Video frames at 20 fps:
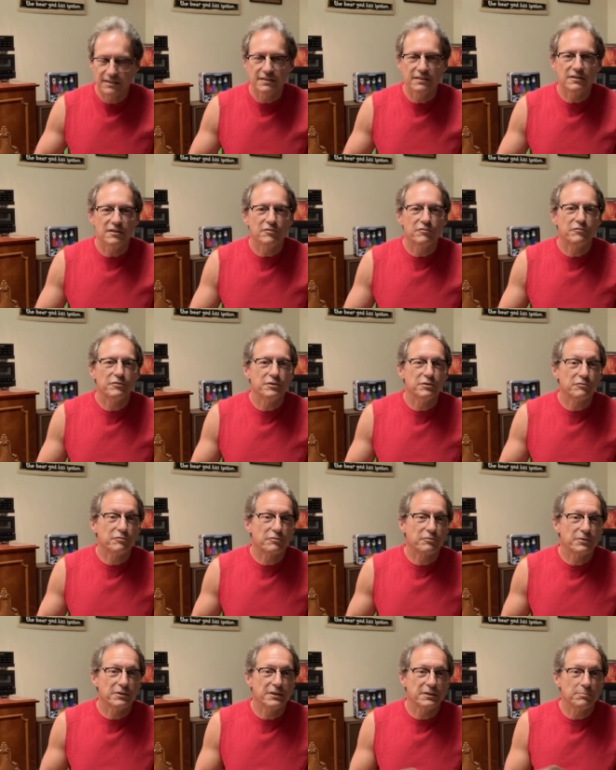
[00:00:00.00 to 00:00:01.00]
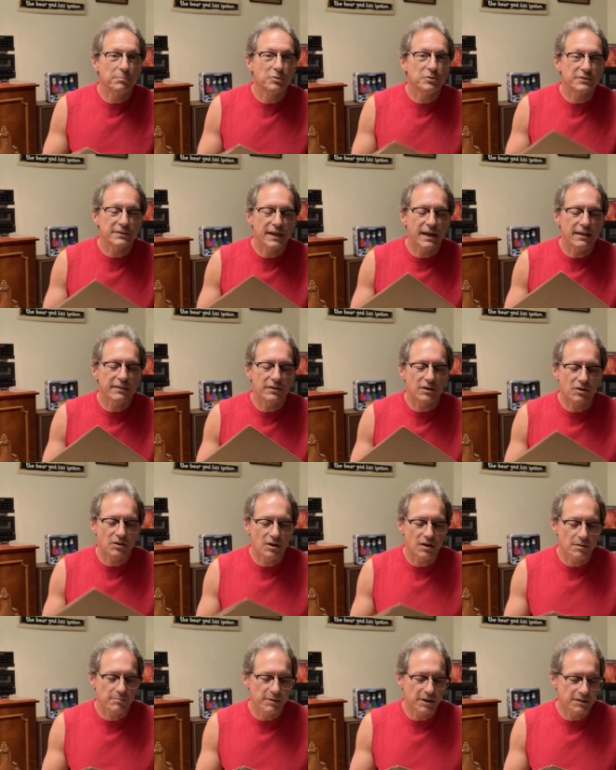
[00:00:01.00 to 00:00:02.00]
you know, feel free to put that in the
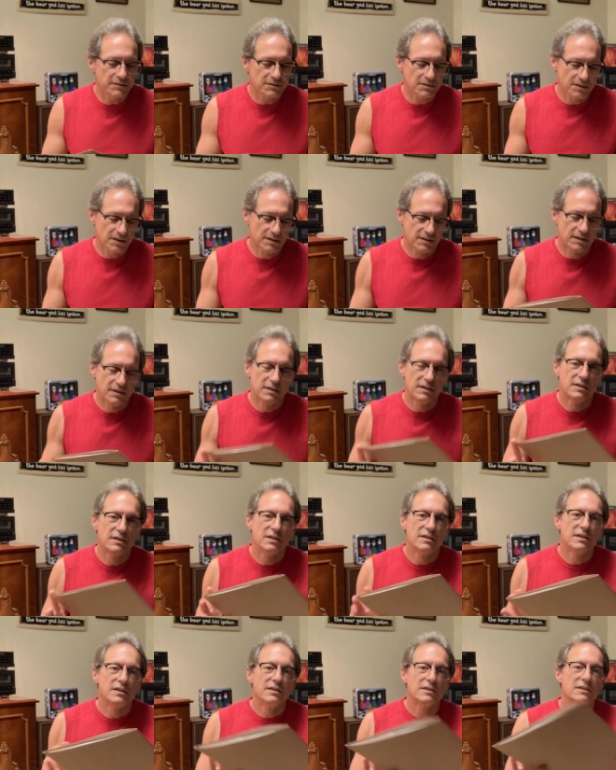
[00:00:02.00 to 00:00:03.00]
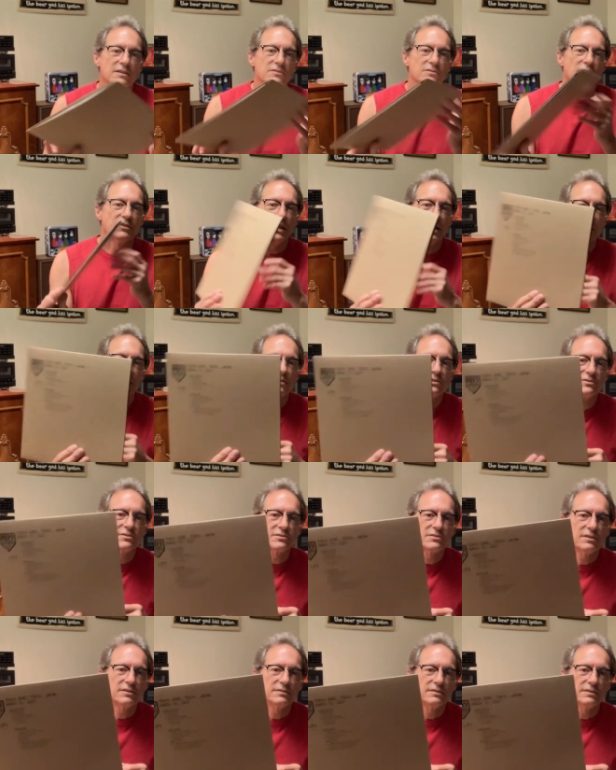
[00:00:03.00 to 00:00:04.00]
comments. So that is